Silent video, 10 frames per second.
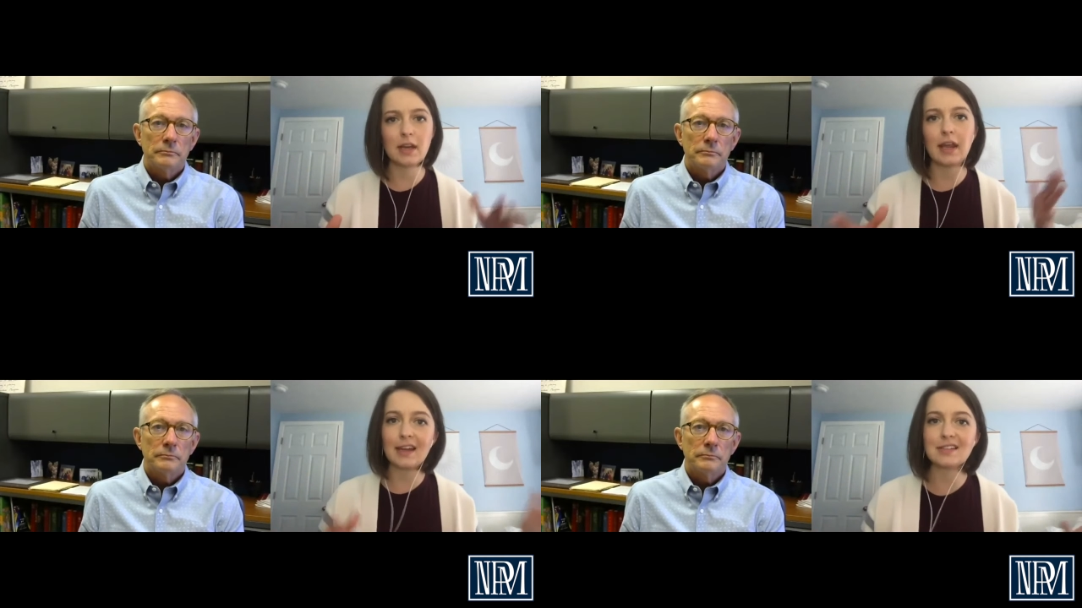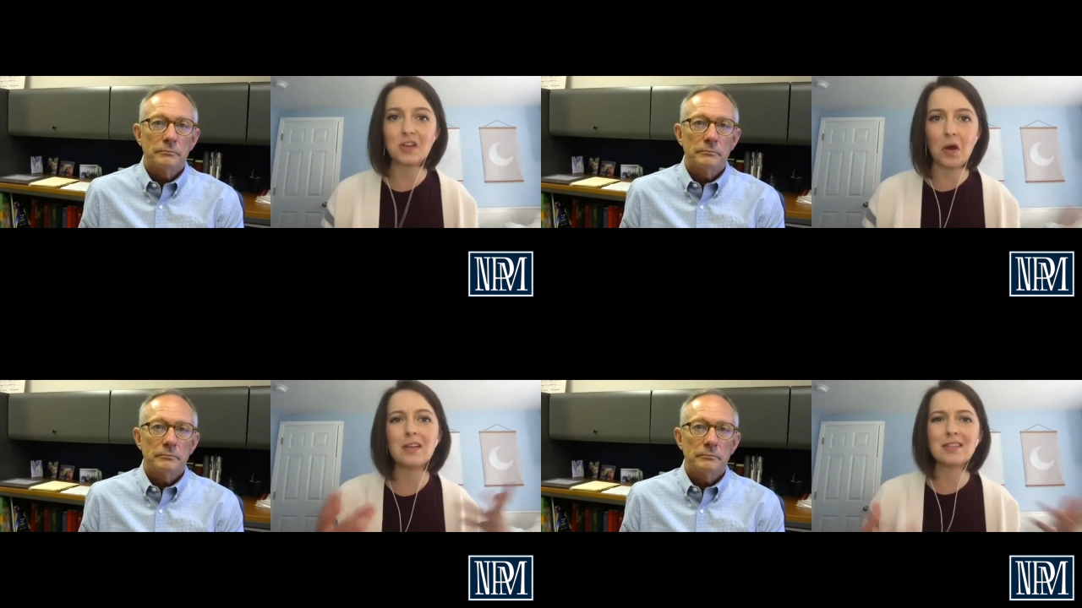Speaker 1: and
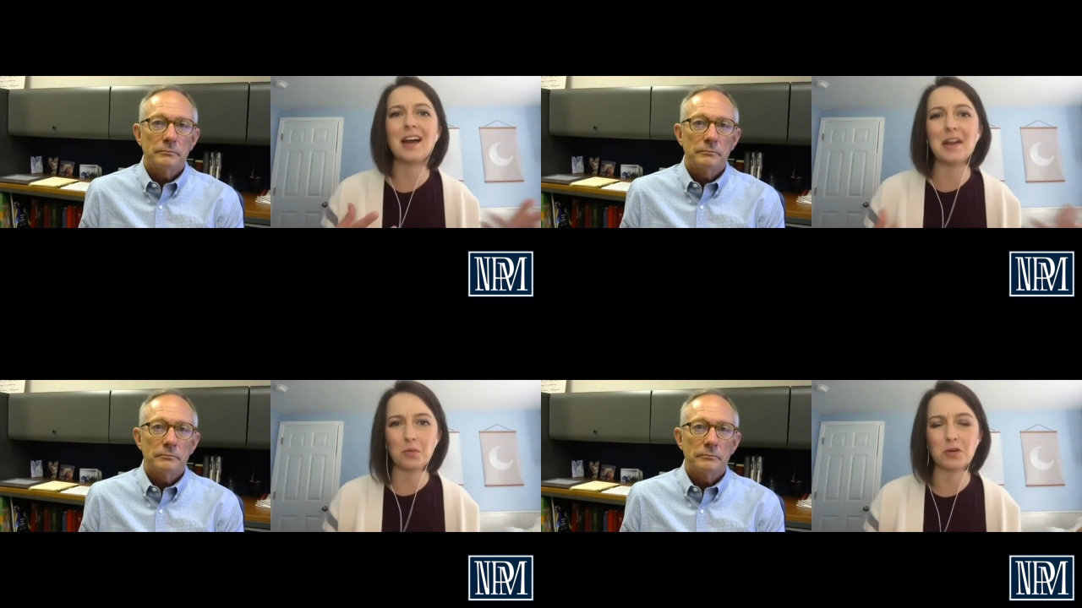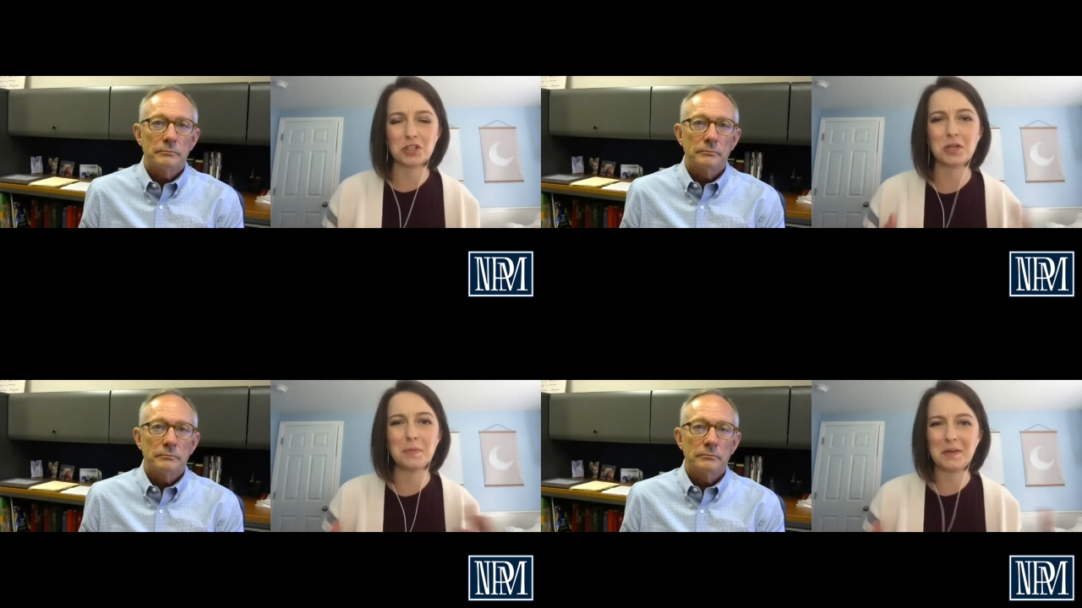online
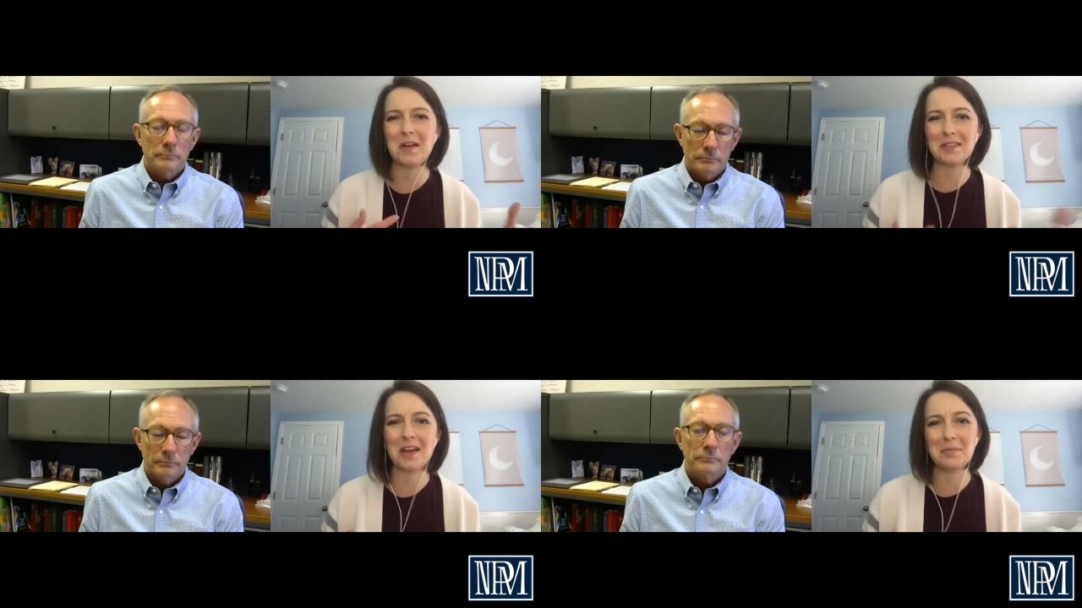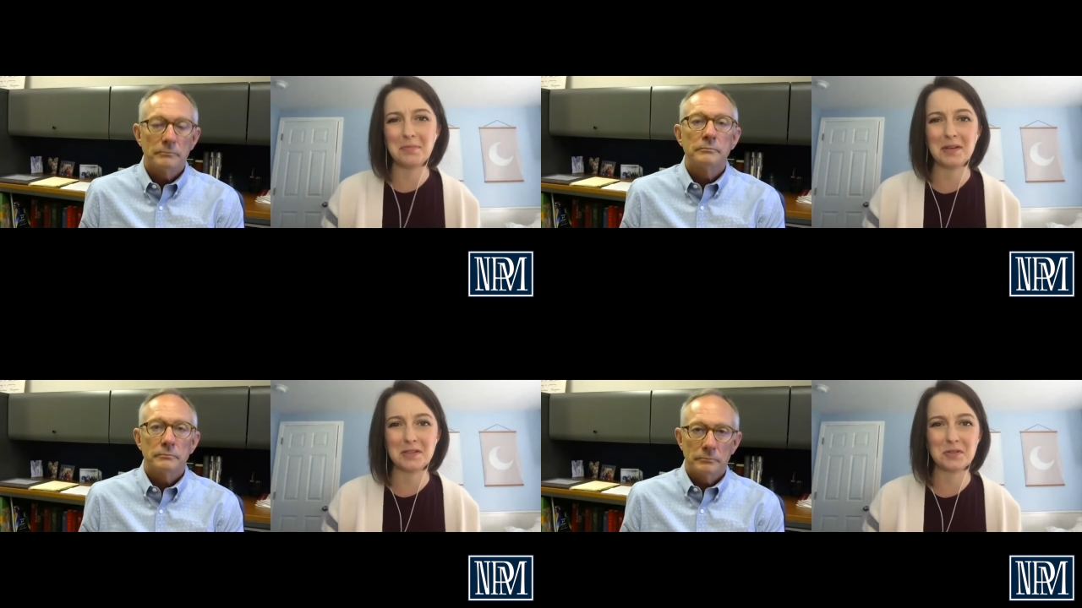worship and online
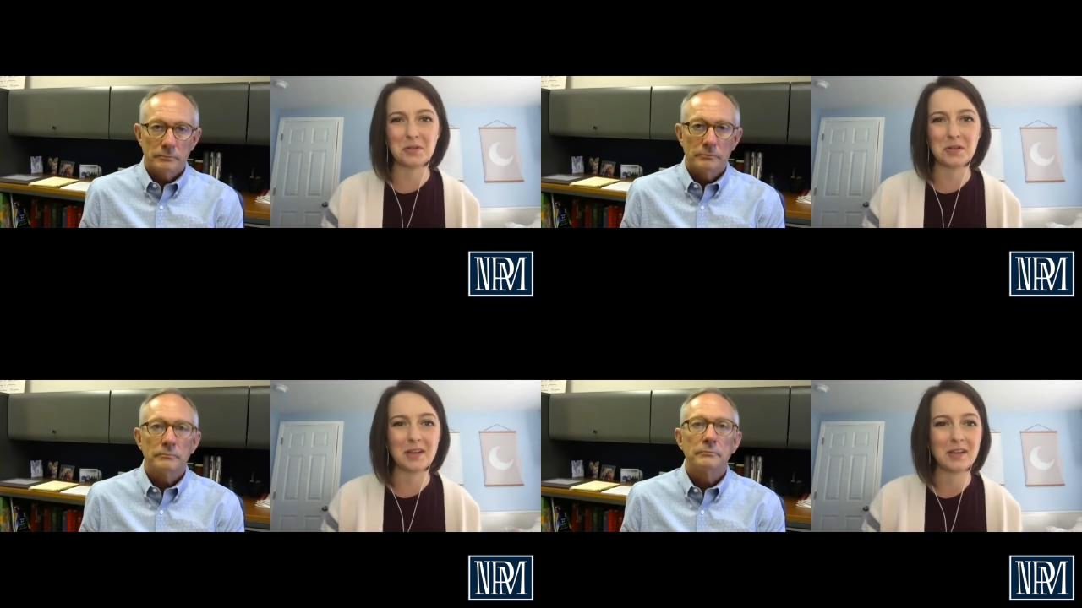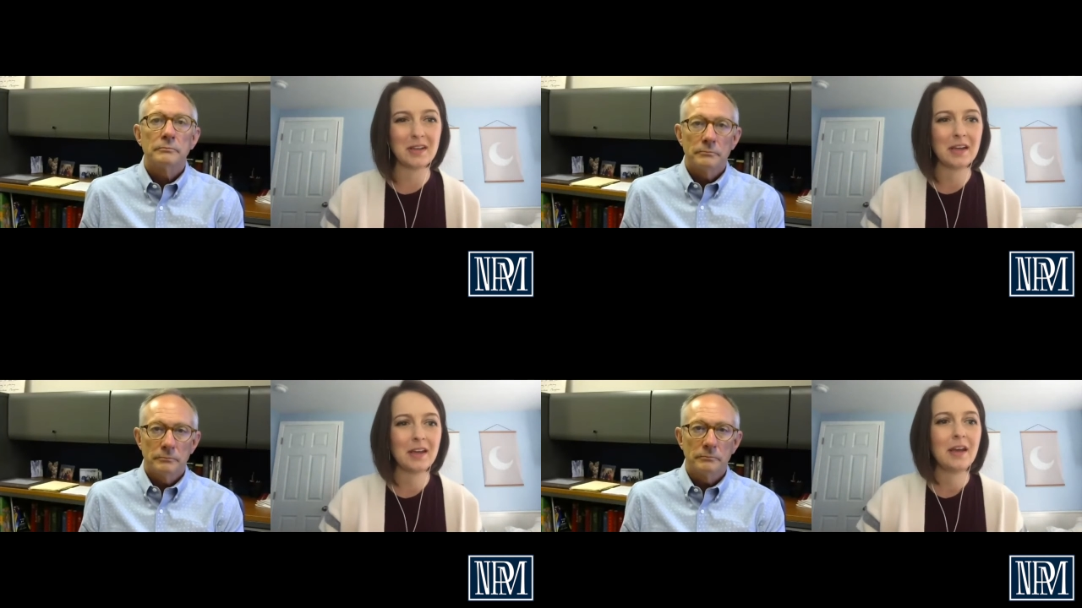ministry.
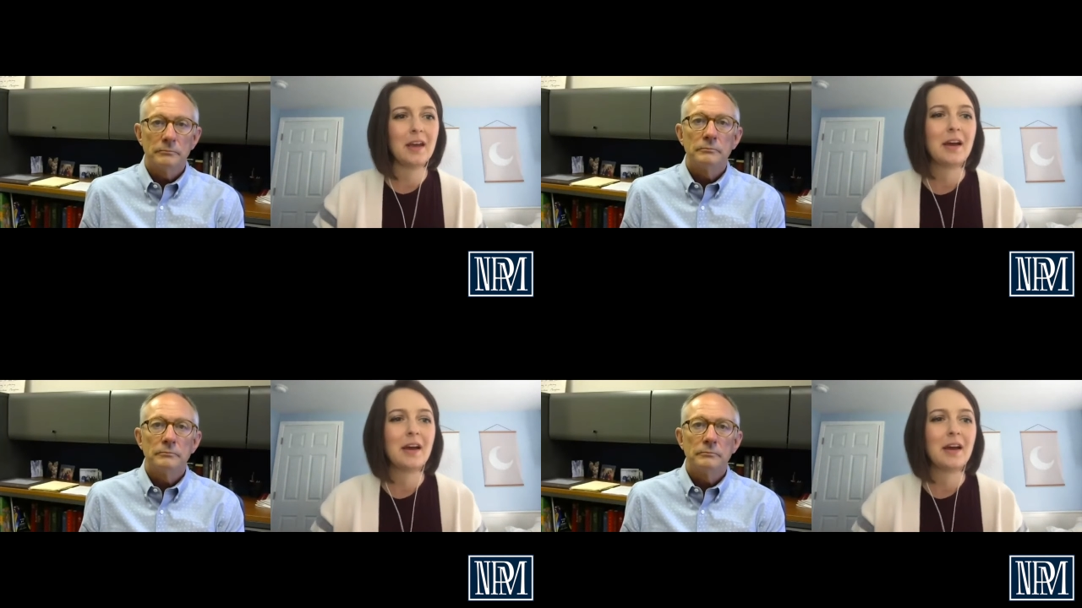Mm-hmm.